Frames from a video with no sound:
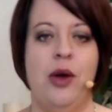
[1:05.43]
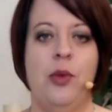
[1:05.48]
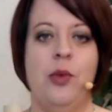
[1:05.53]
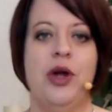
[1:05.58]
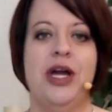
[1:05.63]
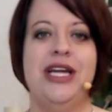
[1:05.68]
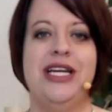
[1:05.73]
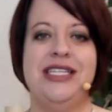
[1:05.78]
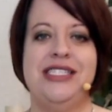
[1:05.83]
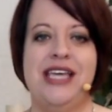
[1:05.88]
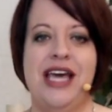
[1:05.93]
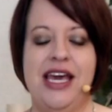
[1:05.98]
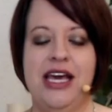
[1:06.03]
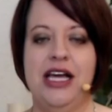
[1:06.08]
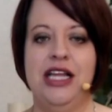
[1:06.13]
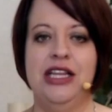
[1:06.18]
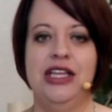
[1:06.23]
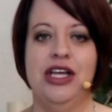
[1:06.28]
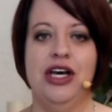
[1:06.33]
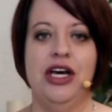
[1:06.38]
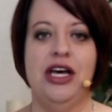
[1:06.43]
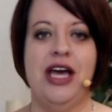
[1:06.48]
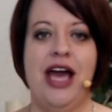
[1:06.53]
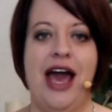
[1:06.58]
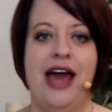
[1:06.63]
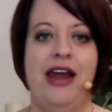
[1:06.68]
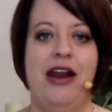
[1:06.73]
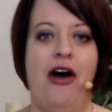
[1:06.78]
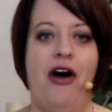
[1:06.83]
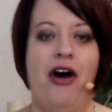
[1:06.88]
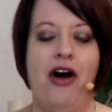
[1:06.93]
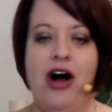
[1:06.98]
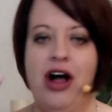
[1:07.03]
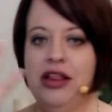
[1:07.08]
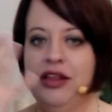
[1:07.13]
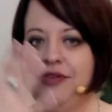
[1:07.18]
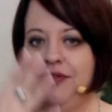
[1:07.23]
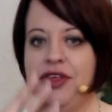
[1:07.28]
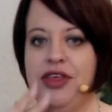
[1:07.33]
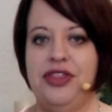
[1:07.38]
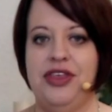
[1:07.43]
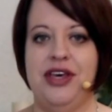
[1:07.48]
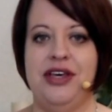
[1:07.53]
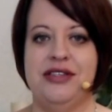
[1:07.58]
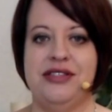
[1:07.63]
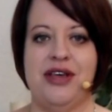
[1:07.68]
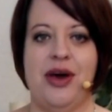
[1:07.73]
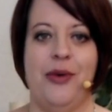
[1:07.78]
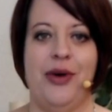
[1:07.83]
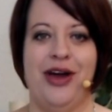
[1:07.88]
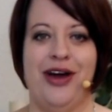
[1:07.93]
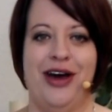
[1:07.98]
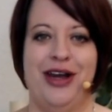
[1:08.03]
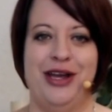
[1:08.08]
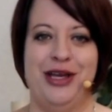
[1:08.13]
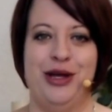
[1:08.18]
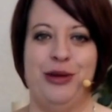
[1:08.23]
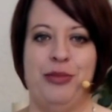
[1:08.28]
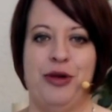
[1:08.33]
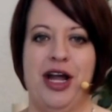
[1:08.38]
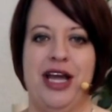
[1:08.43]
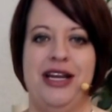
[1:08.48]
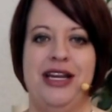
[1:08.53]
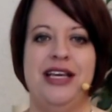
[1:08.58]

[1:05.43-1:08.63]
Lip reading: We're going to take a look at all of the things going on in your brain.